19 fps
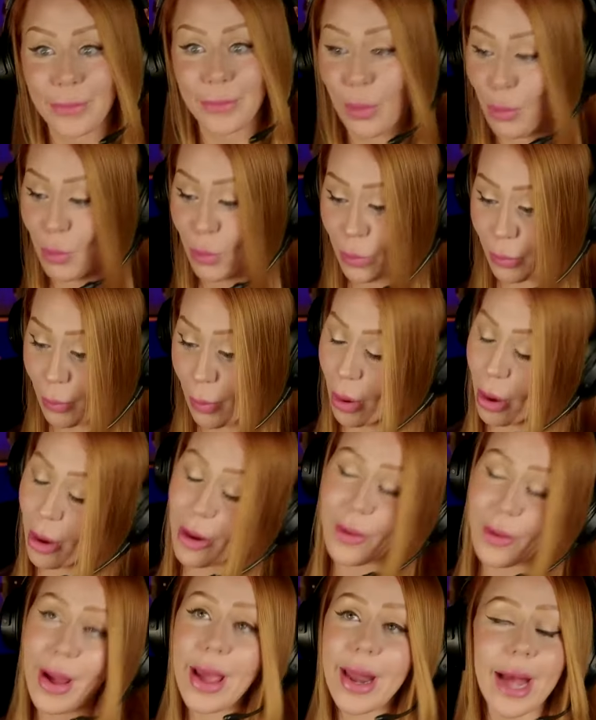Whew,
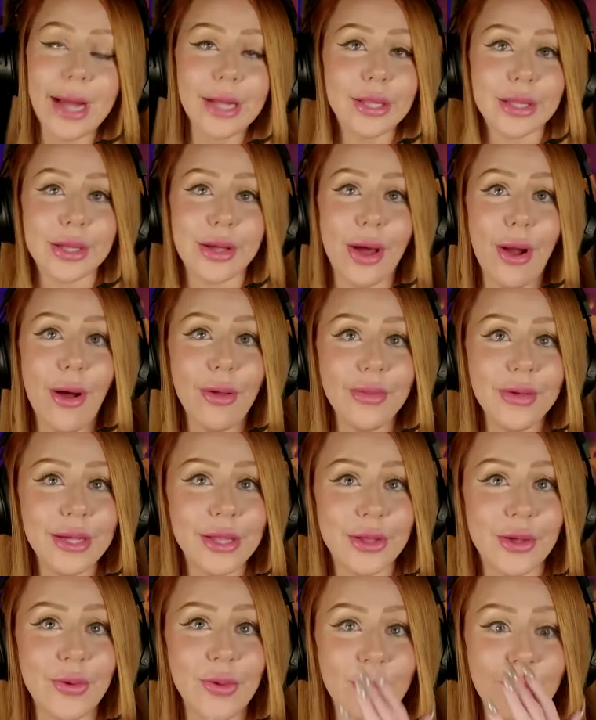all right, I just got all
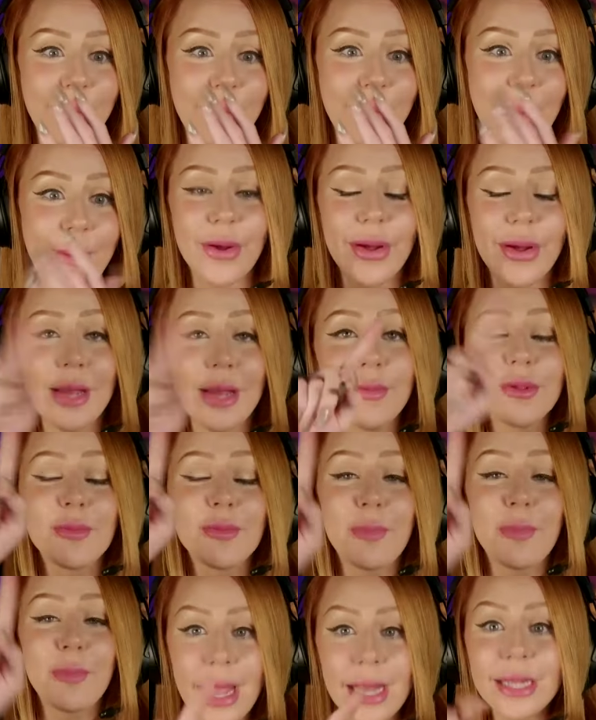these goosebumps. Sorry, he was
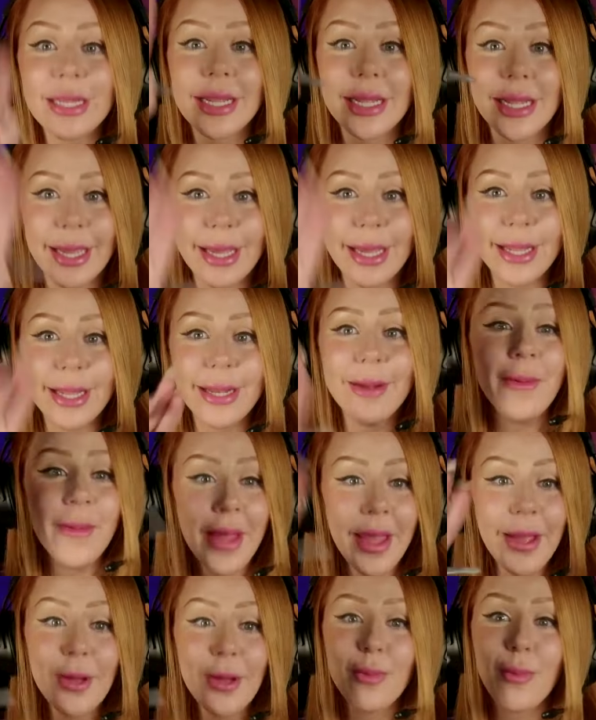painting it
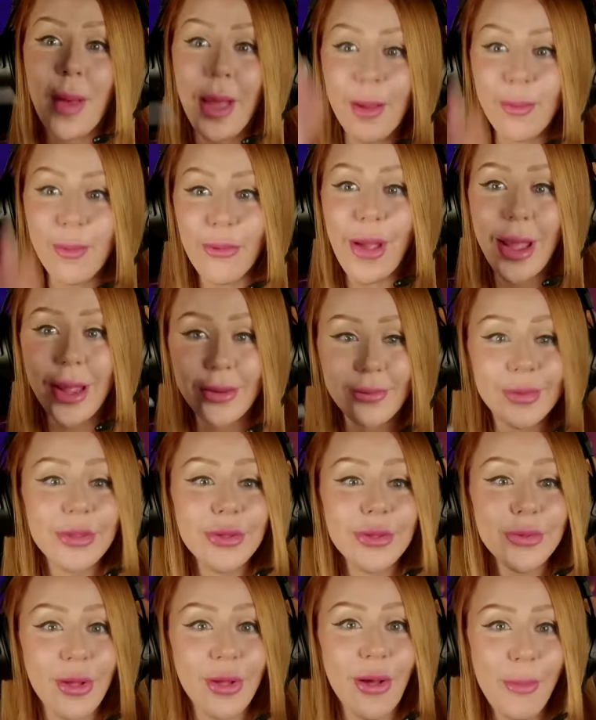in my brain with
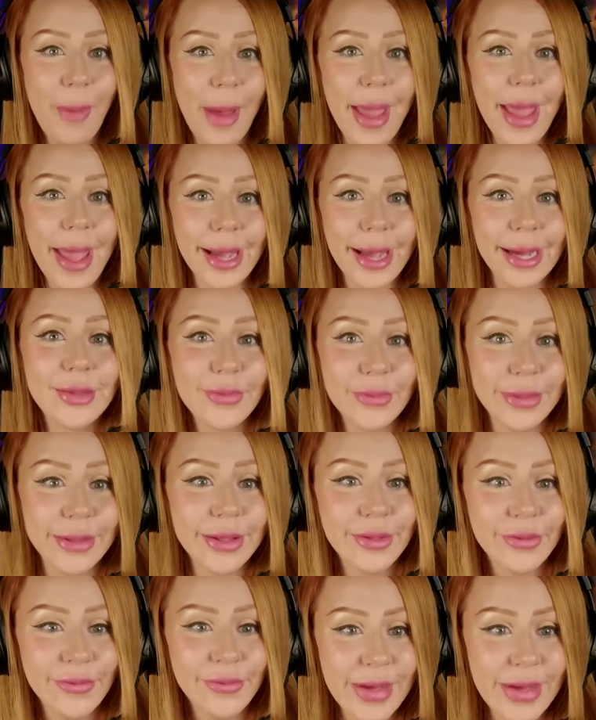you saw my hands with
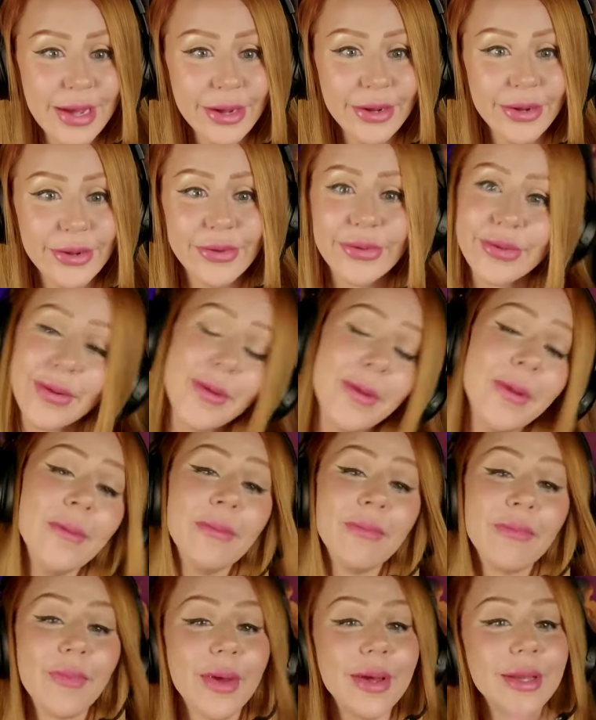his fingers.
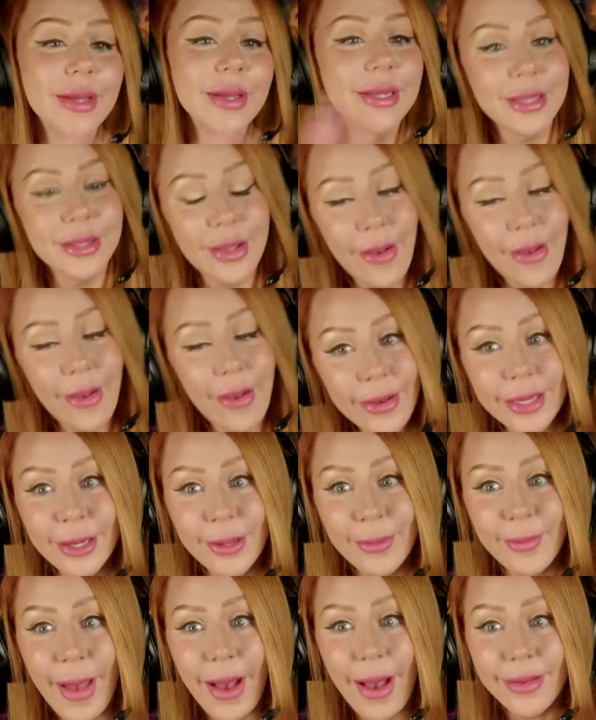And he's talking
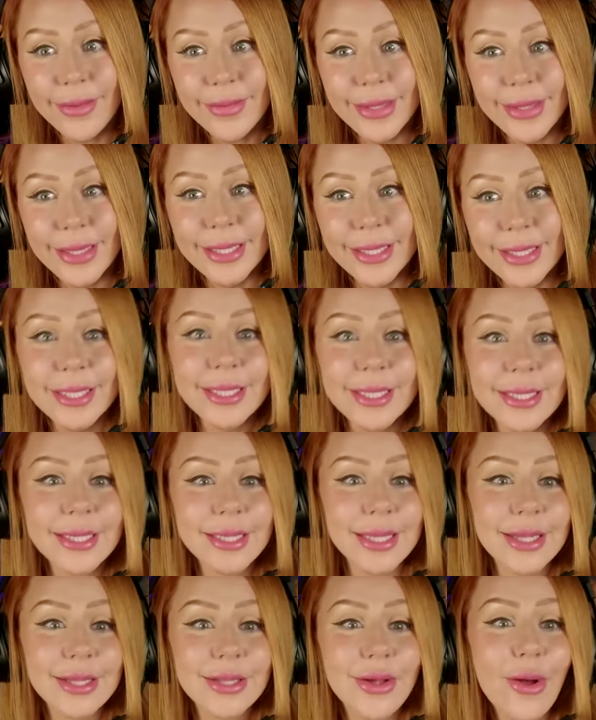about this and he
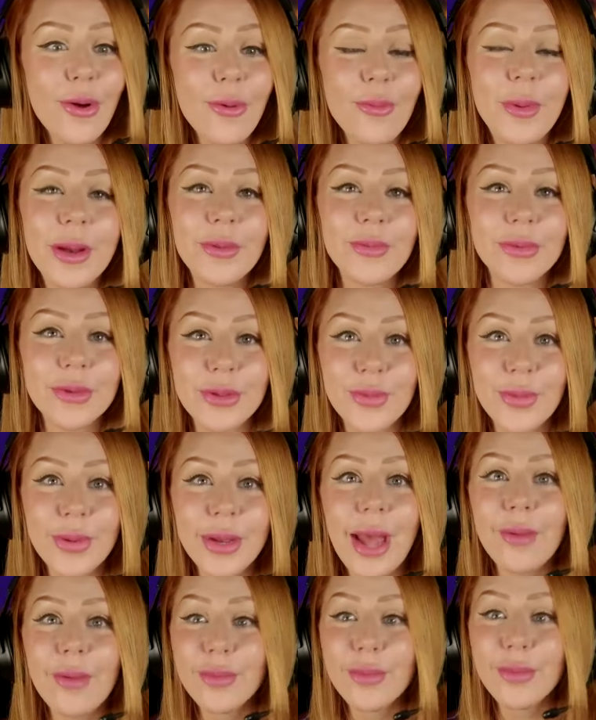says, "Oh, but it was when
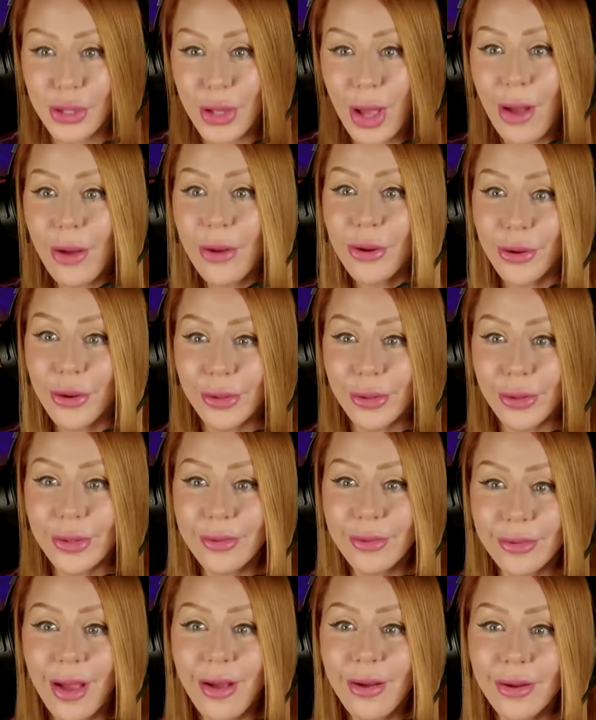I was younger, a little
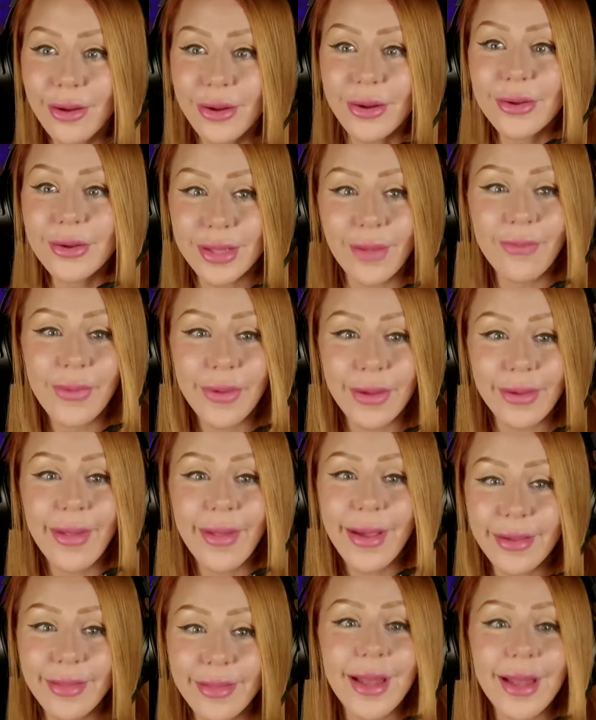younger or something
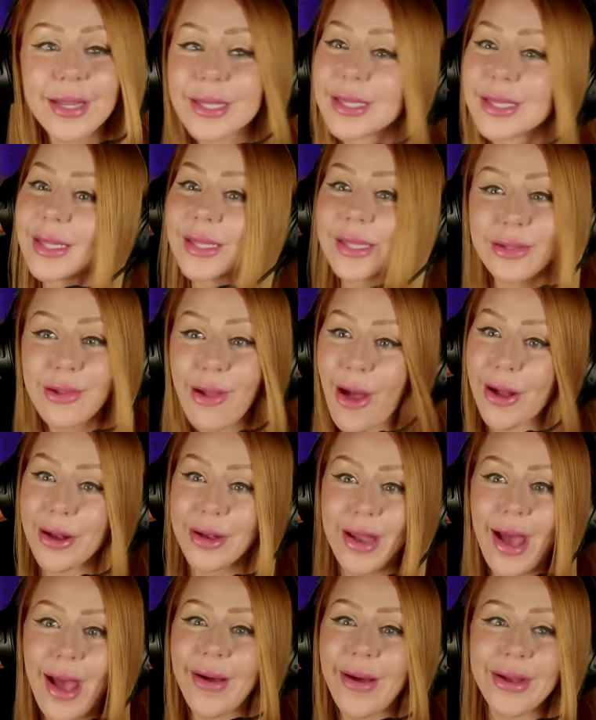like that." He says, "Not
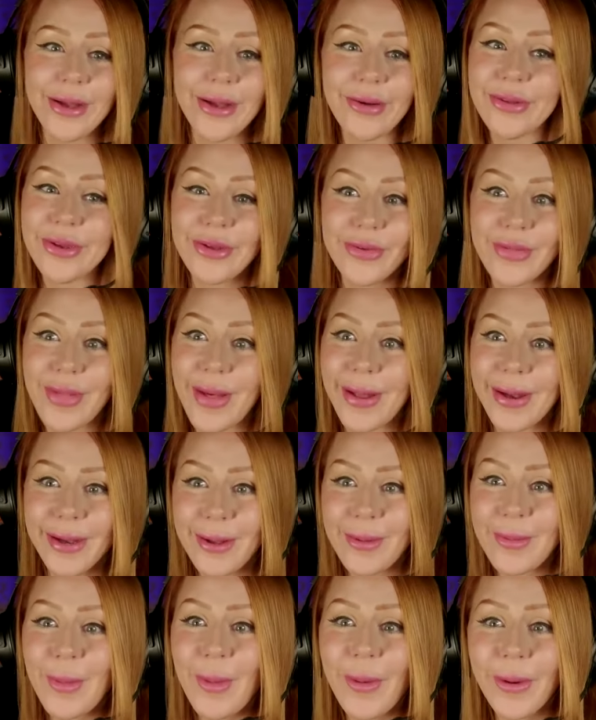now. I don't do that
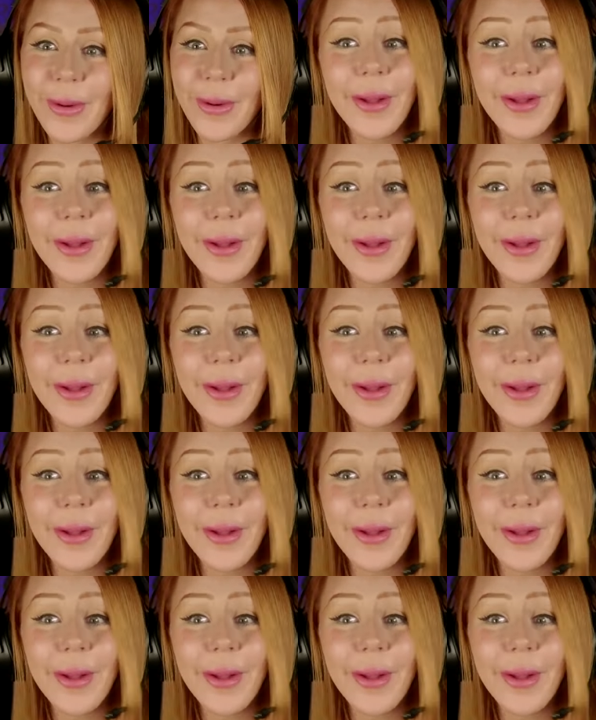anymore."